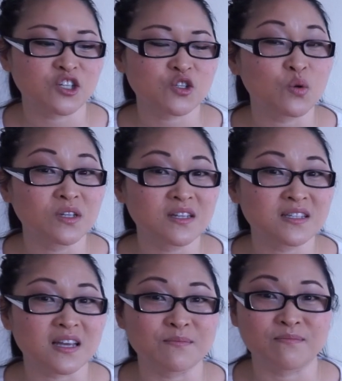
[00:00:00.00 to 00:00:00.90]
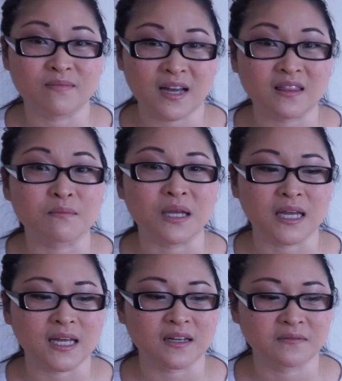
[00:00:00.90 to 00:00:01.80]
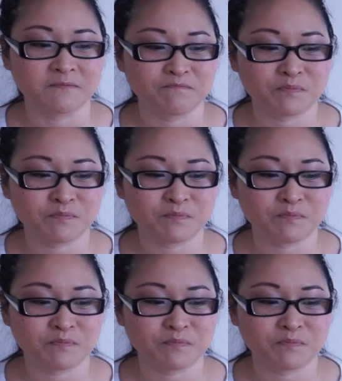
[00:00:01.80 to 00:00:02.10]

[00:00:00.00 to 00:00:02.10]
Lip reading: H is only the same at the beginning.